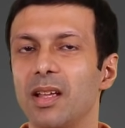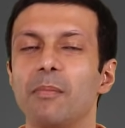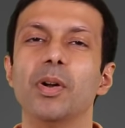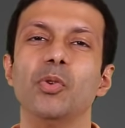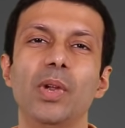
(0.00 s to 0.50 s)

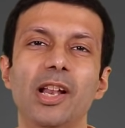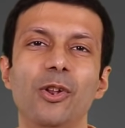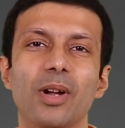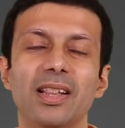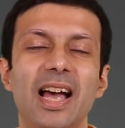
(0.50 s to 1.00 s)
But we'll
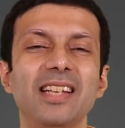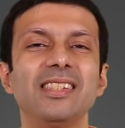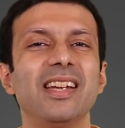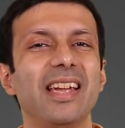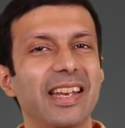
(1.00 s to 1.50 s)
look at that
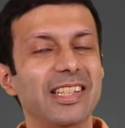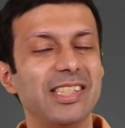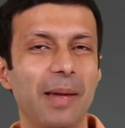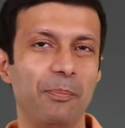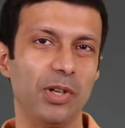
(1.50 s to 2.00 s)
in a
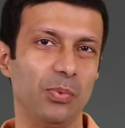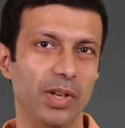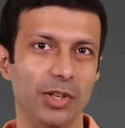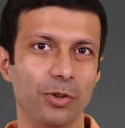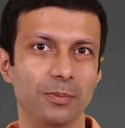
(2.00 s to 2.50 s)
separate
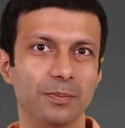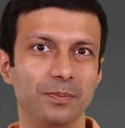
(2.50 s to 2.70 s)
video.